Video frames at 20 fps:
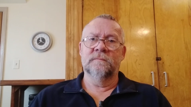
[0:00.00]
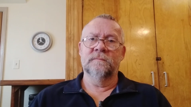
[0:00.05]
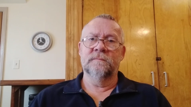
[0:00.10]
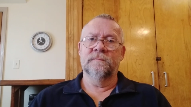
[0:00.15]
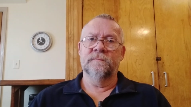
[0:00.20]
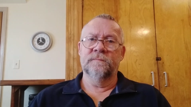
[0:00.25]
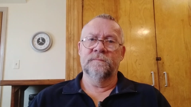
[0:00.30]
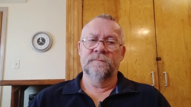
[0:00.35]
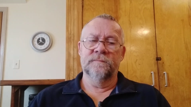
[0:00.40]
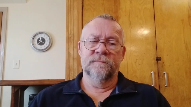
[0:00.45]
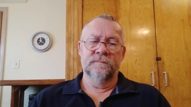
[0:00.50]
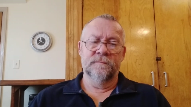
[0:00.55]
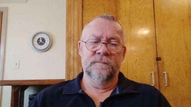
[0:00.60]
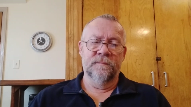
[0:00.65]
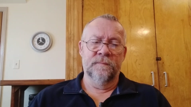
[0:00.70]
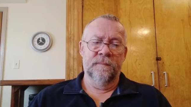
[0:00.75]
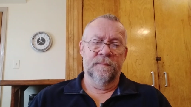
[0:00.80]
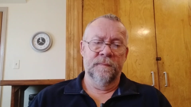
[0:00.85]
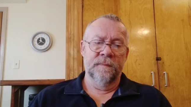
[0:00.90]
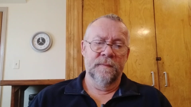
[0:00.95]

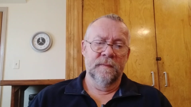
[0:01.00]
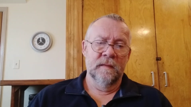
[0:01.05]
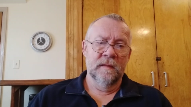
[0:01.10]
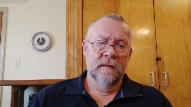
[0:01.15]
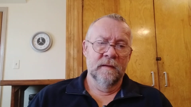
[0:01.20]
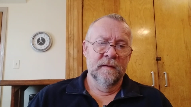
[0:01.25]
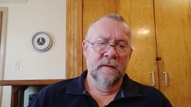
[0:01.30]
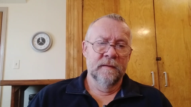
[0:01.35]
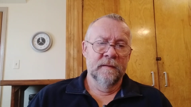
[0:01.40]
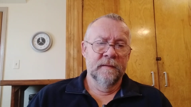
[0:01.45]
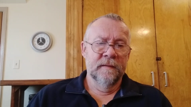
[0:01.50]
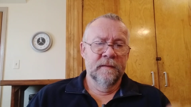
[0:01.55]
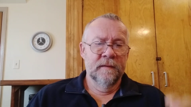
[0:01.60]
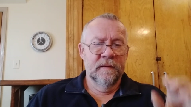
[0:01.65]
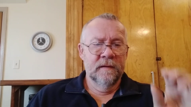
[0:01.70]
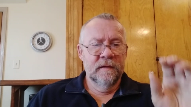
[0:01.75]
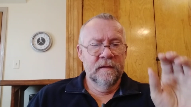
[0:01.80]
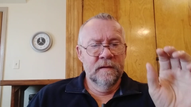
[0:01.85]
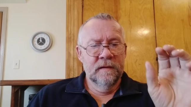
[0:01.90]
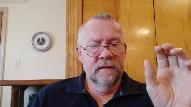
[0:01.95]

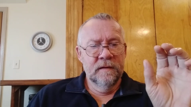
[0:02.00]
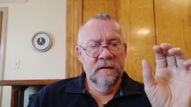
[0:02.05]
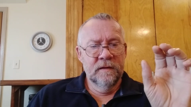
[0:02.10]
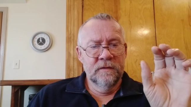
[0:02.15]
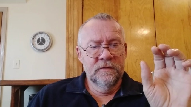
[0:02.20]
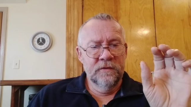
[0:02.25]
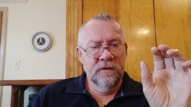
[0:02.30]
(silence)